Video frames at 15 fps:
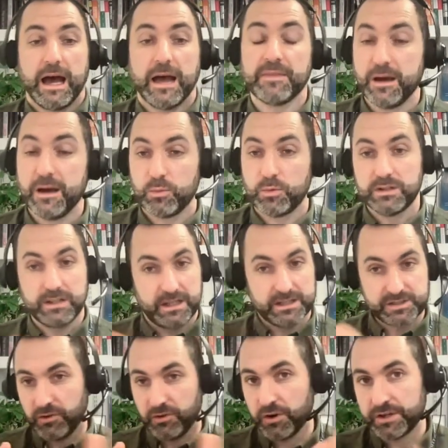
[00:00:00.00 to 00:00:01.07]
And that will,
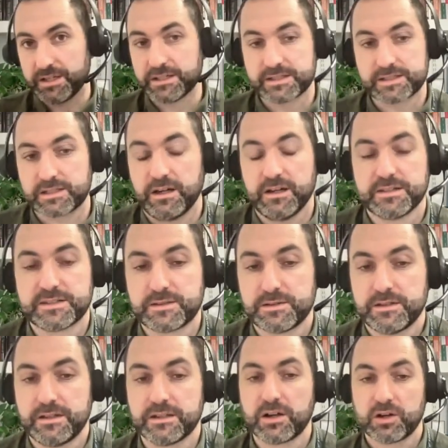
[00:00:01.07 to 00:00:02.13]
as you've already
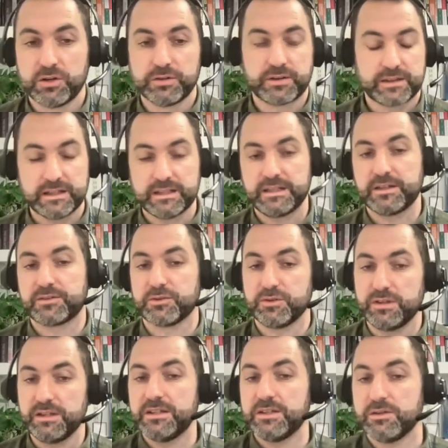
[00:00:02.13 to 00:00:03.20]
discussed, include thinking
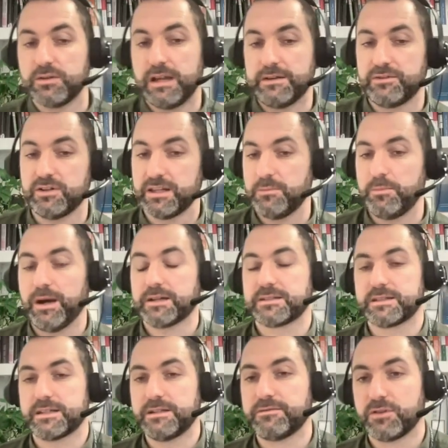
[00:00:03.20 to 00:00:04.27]
through EU-level
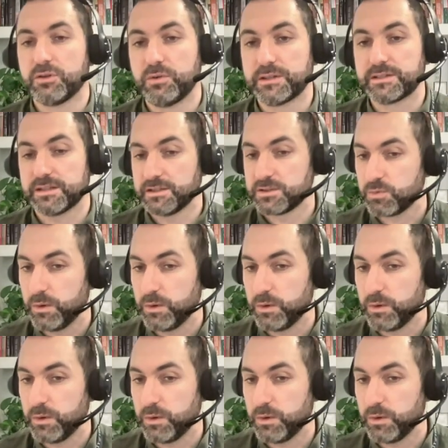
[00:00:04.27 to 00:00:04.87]
impacts and influence,